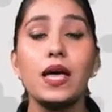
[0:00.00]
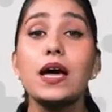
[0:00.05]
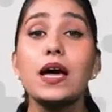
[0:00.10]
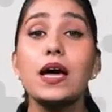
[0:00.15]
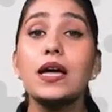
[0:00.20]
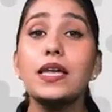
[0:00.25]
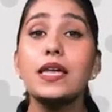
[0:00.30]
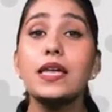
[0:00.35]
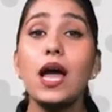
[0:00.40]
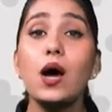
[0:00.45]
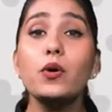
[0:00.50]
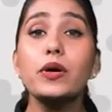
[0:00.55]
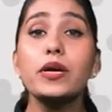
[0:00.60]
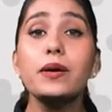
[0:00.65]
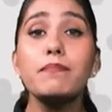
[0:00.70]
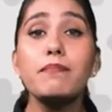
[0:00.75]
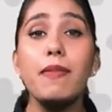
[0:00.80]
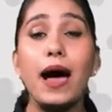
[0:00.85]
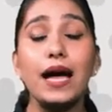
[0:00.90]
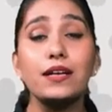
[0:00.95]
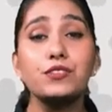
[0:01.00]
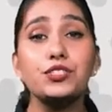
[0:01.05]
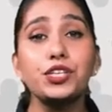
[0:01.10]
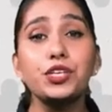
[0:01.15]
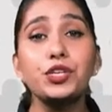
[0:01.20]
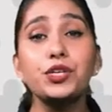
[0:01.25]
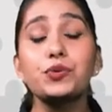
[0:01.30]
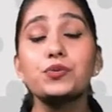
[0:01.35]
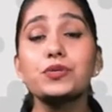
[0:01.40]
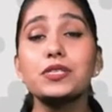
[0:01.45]
Now, imagine
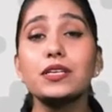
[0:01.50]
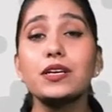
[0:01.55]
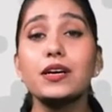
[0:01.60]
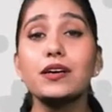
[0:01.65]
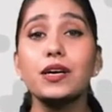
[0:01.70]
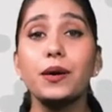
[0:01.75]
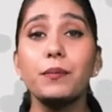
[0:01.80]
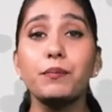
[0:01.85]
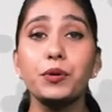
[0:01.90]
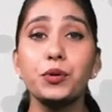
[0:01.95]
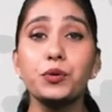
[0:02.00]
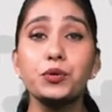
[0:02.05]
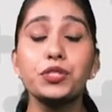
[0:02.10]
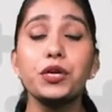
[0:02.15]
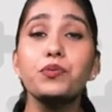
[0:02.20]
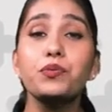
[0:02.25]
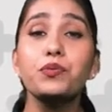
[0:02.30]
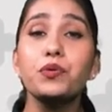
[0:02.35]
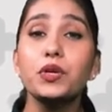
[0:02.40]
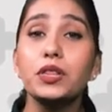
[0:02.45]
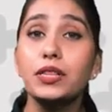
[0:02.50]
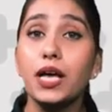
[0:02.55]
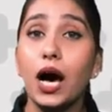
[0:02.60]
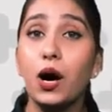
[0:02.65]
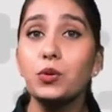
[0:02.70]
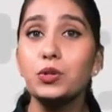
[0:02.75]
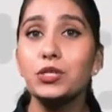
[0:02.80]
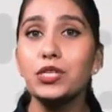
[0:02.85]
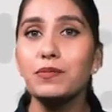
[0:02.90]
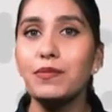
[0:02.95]
using a computer
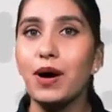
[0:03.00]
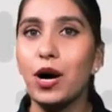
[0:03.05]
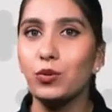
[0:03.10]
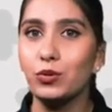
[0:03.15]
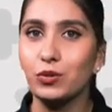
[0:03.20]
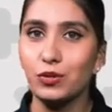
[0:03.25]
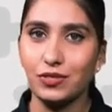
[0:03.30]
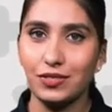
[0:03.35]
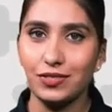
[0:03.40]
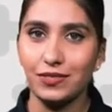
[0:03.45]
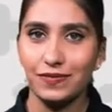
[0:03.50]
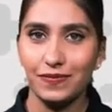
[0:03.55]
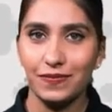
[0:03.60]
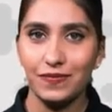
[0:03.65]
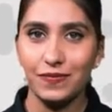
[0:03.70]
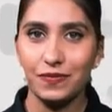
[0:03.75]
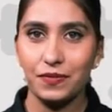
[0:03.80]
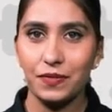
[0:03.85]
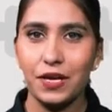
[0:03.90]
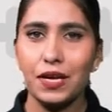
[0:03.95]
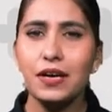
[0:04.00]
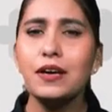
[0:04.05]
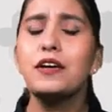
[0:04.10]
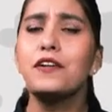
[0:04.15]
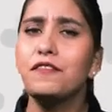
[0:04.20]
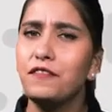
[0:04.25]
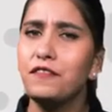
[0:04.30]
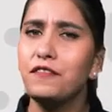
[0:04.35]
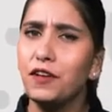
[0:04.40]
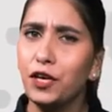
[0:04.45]
without a mouse.
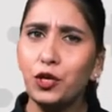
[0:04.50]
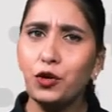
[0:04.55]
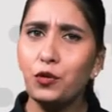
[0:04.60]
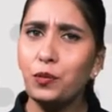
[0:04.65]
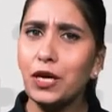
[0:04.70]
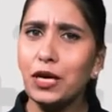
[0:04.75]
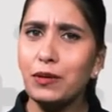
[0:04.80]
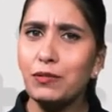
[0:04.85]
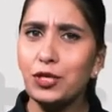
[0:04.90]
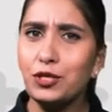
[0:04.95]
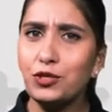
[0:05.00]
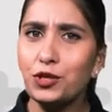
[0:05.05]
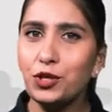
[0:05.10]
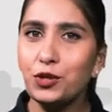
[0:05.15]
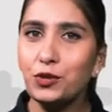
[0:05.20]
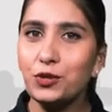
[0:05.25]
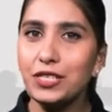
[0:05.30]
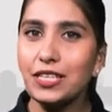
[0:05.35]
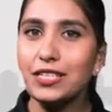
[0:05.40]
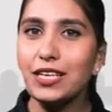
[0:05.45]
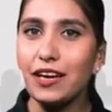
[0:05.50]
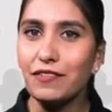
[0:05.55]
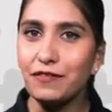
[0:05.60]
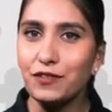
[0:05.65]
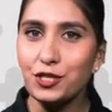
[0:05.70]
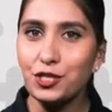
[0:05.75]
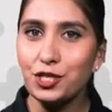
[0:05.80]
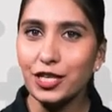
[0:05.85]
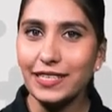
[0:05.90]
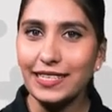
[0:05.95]
Will you be able to use it
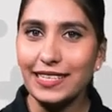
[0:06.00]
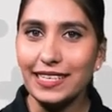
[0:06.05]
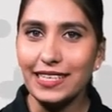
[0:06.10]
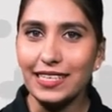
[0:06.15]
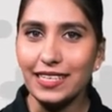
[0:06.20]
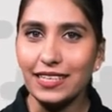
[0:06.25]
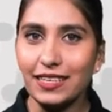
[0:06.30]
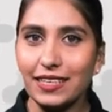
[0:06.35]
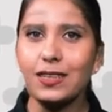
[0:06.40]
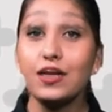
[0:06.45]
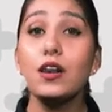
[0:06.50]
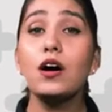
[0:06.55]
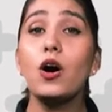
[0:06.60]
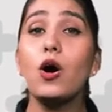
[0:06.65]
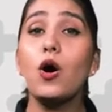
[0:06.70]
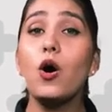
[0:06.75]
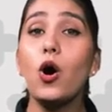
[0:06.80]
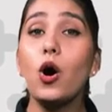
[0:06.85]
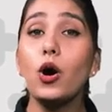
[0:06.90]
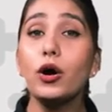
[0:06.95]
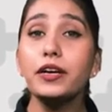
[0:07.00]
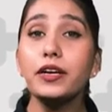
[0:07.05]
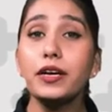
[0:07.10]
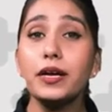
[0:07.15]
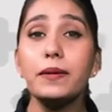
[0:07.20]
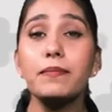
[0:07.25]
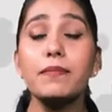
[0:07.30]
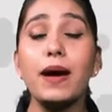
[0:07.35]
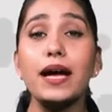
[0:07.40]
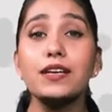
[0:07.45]
efficiently? Or
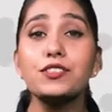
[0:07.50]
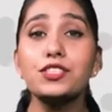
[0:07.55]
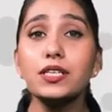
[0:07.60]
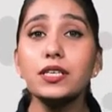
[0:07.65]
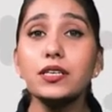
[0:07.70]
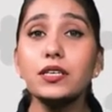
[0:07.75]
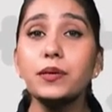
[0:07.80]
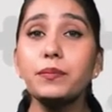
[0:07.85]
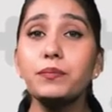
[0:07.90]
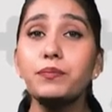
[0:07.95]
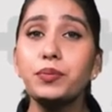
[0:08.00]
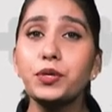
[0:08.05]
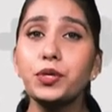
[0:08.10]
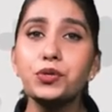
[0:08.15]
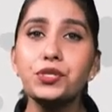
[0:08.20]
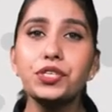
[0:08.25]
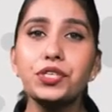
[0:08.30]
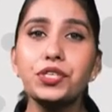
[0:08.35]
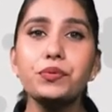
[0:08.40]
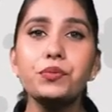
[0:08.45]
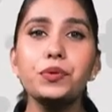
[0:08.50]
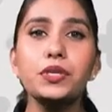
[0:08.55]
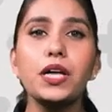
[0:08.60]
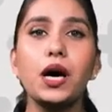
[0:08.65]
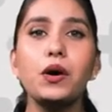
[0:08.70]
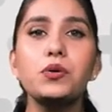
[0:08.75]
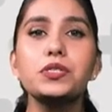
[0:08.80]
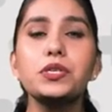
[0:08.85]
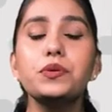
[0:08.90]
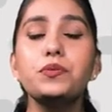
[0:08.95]
imagine a computer
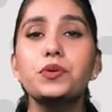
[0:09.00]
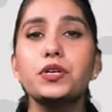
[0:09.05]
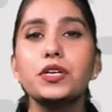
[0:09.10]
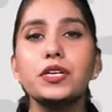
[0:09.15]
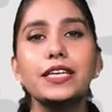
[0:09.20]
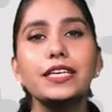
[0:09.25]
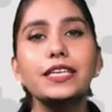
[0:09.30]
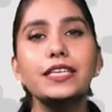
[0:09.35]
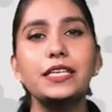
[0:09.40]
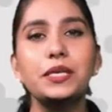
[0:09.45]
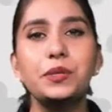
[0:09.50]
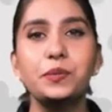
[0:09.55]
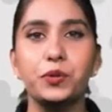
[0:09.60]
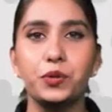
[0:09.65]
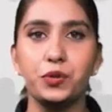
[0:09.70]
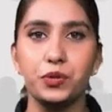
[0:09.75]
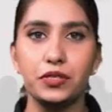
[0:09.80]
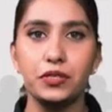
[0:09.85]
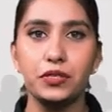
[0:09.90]
without a working keyboard.